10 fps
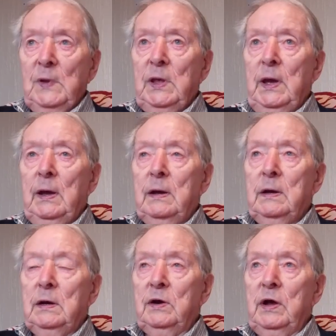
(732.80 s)
Yeah,
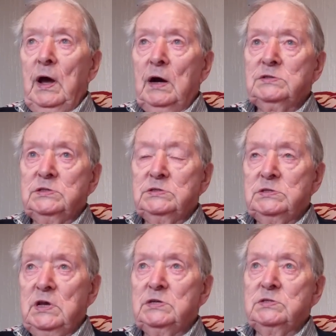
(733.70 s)
at an action
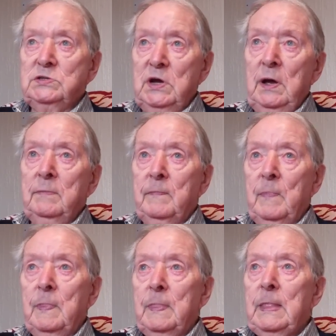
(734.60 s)
station, yeah.
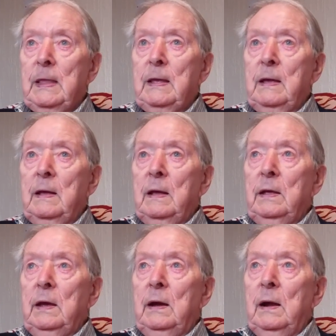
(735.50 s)

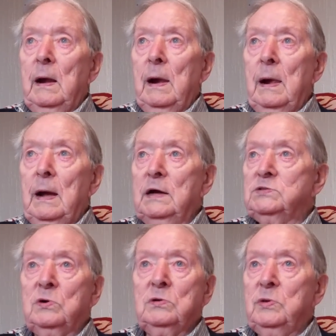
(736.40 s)
Yeah. That
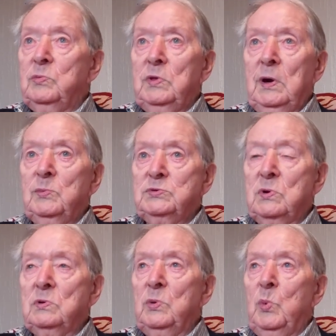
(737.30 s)
was
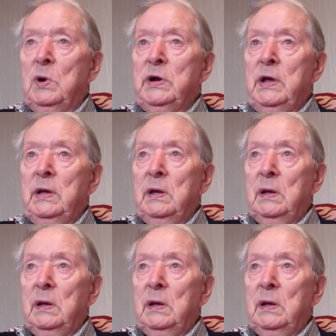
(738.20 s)
all the worry.